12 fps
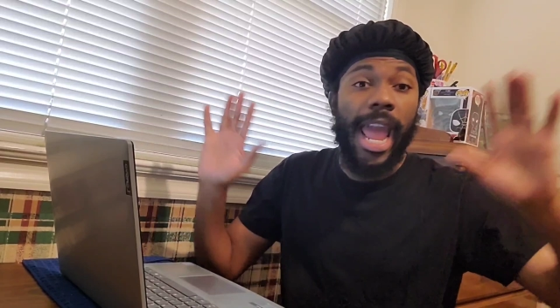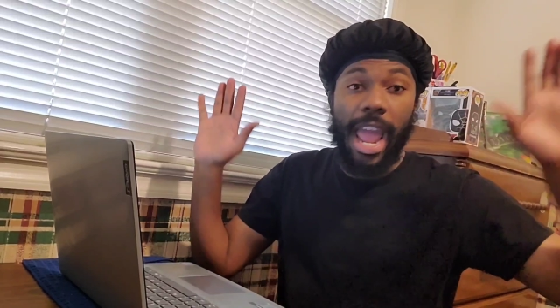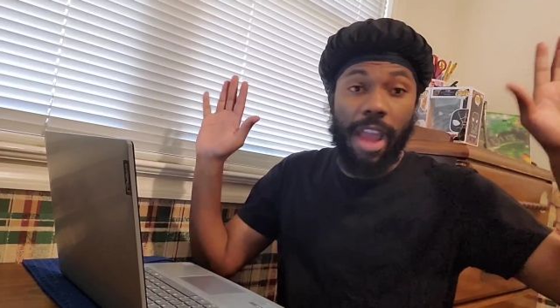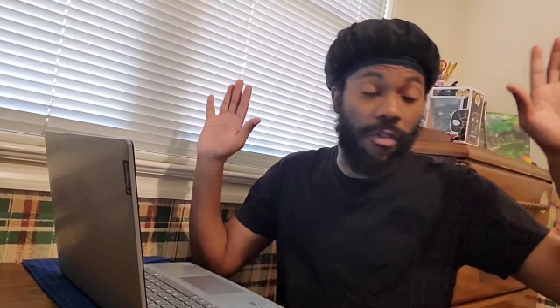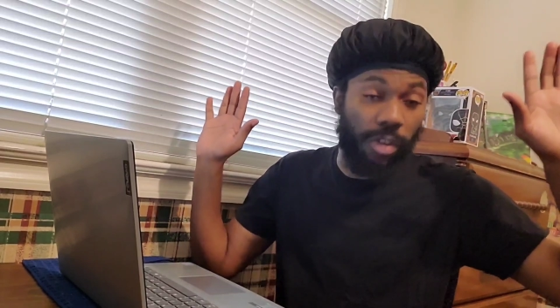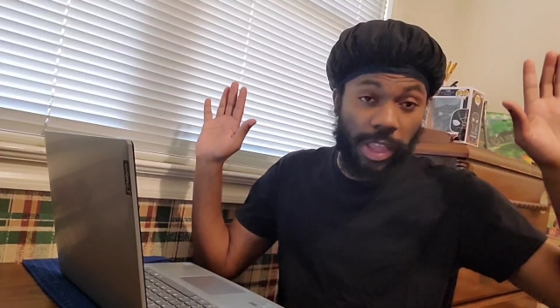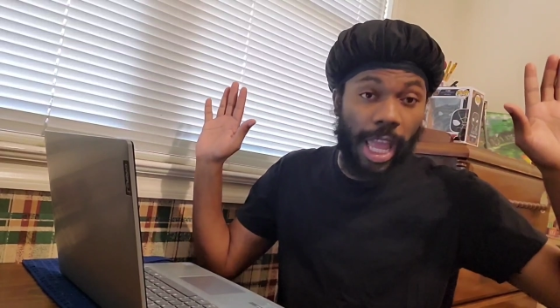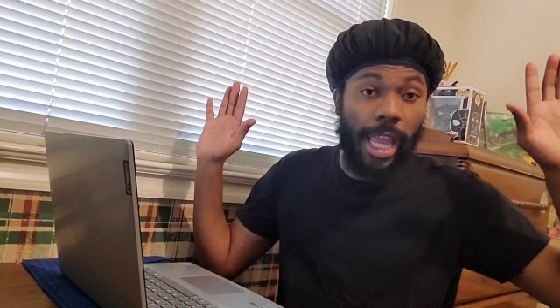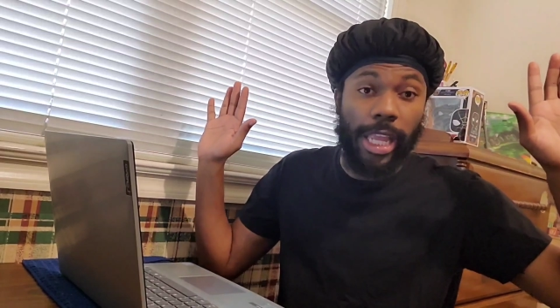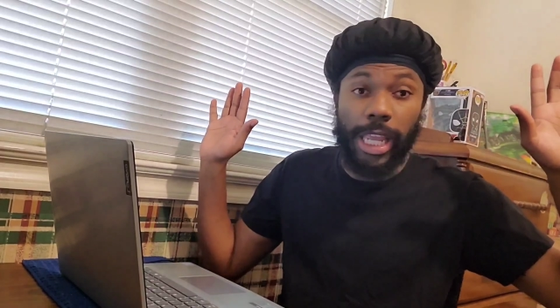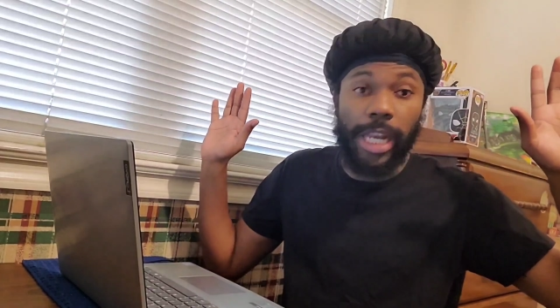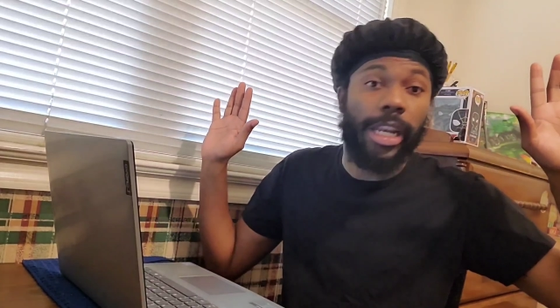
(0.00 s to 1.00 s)

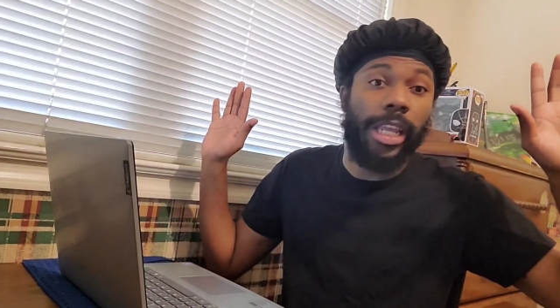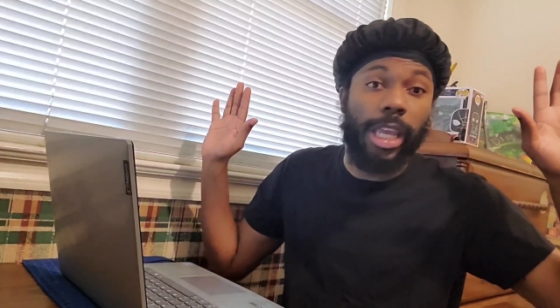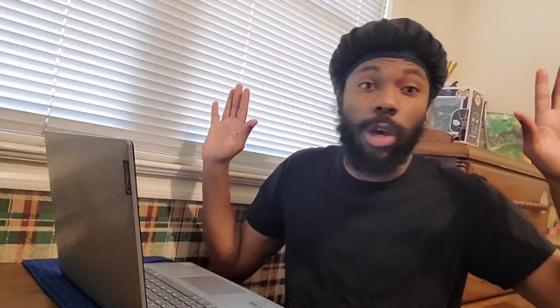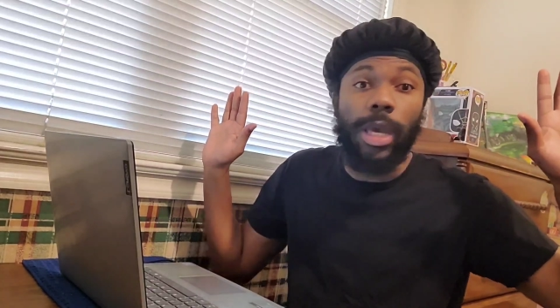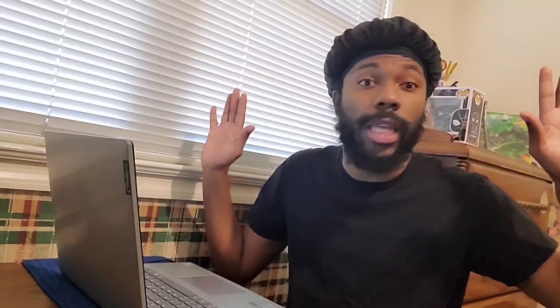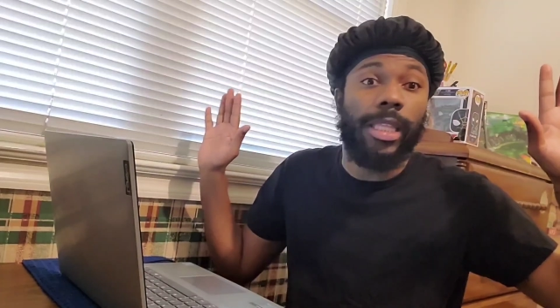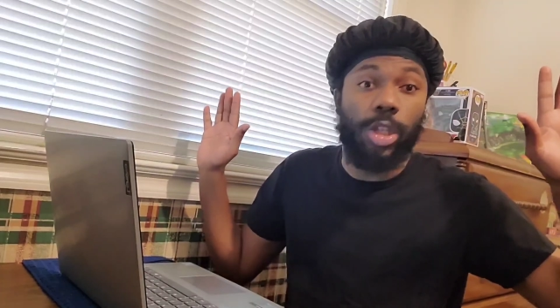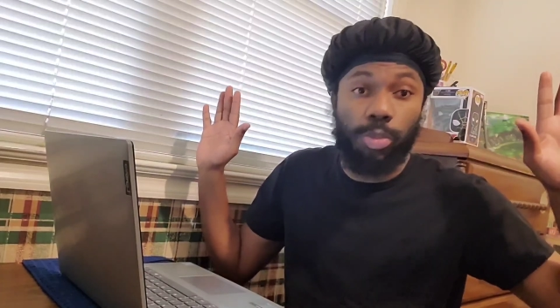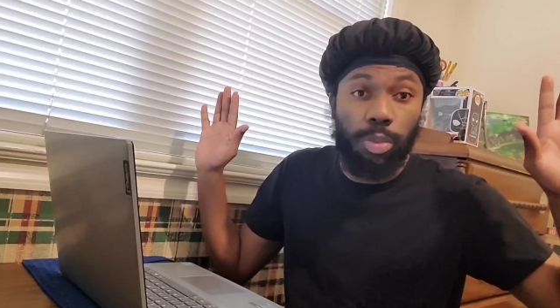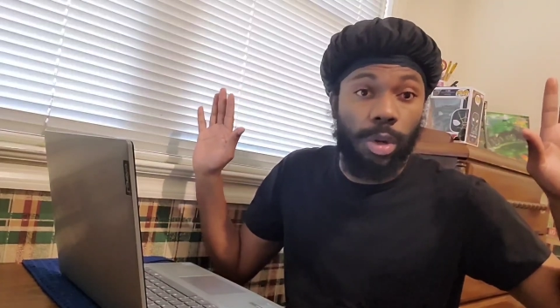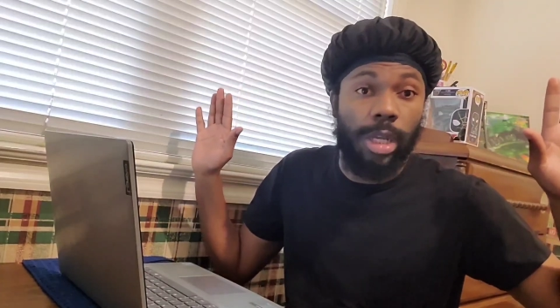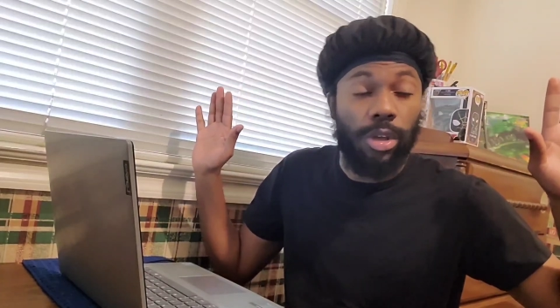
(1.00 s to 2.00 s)
Everything getting killed at this
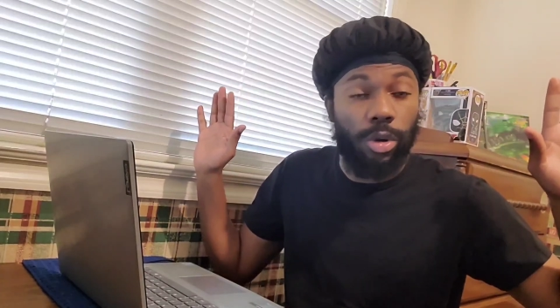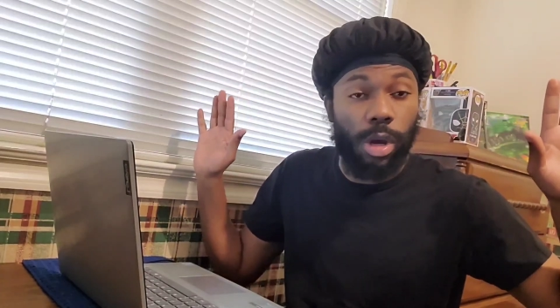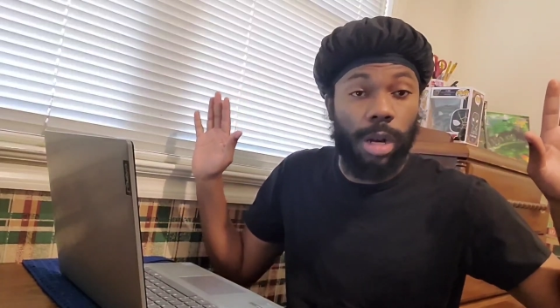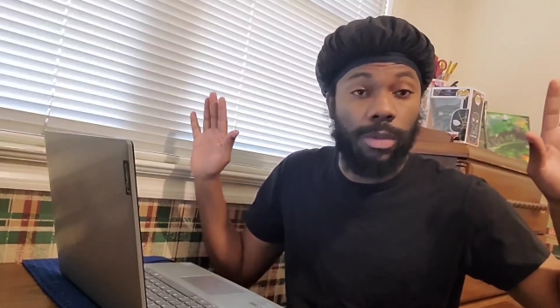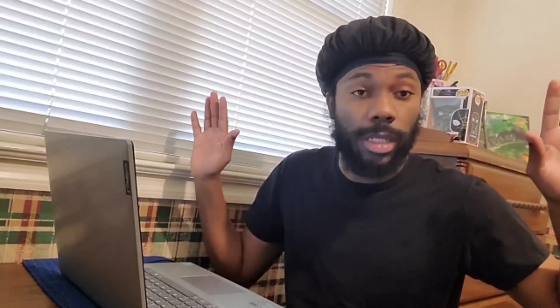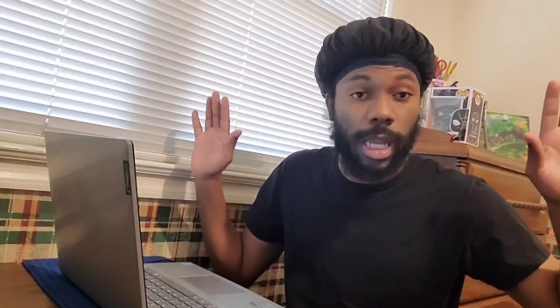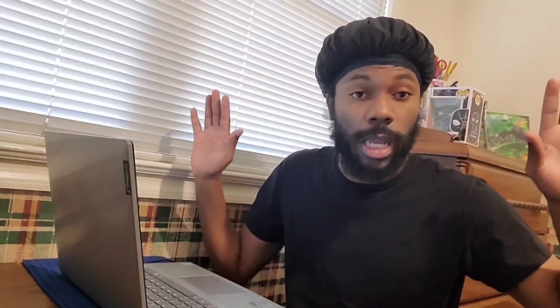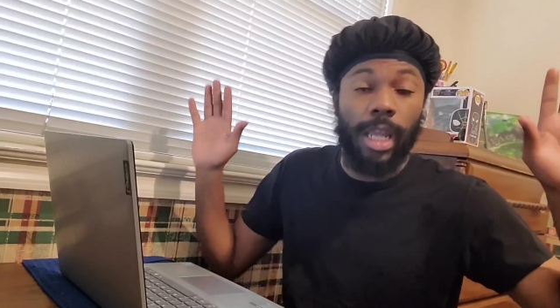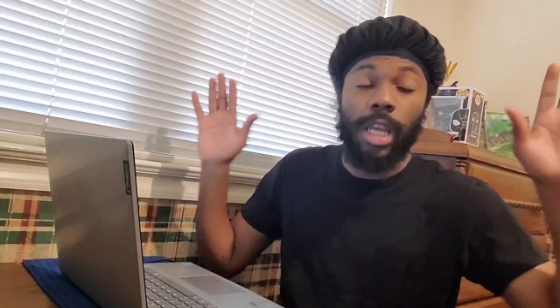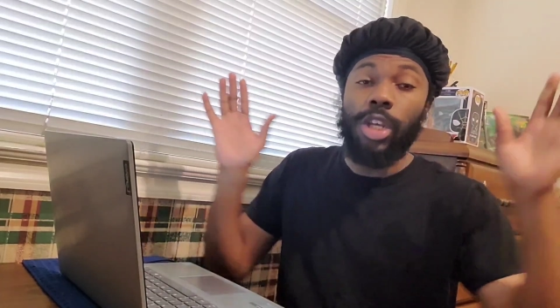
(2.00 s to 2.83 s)
point, you know what I'm saying?